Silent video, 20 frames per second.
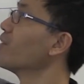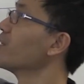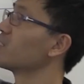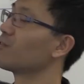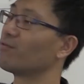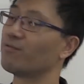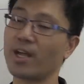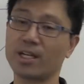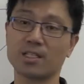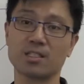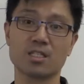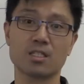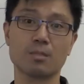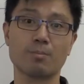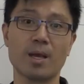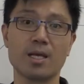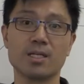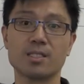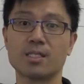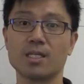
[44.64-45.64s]
this vector
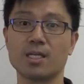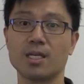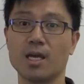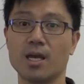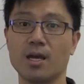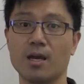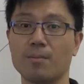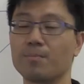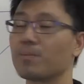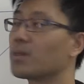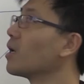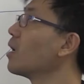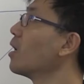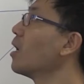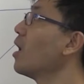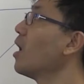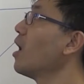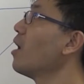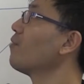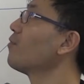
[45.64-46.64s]
space here,
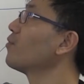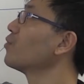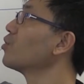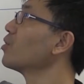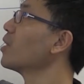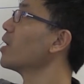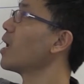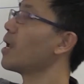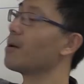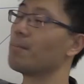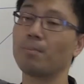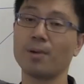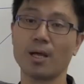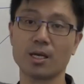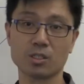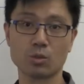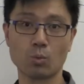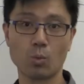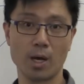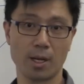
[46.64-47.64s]
F to the n
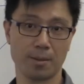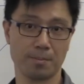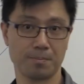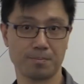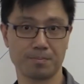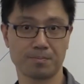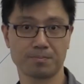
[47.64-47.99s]
plus 1.